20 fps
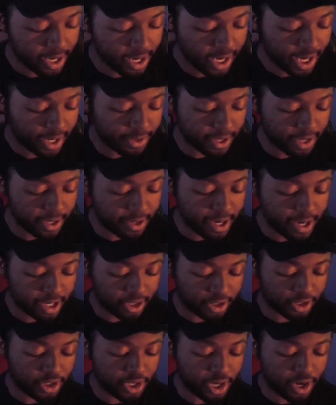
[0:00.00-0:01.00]
and then
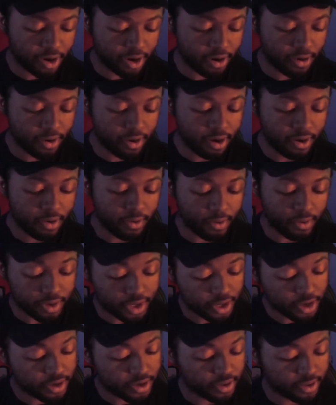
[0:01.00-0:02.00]
next year, on New
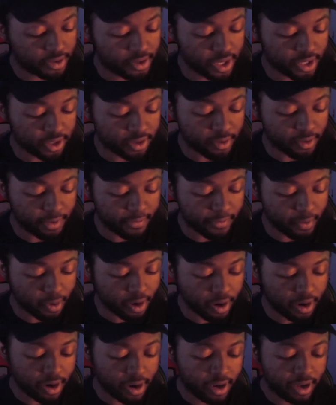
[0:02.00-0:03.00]
Year's of
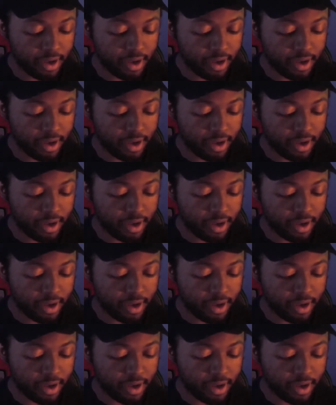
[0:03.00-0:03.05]
2024,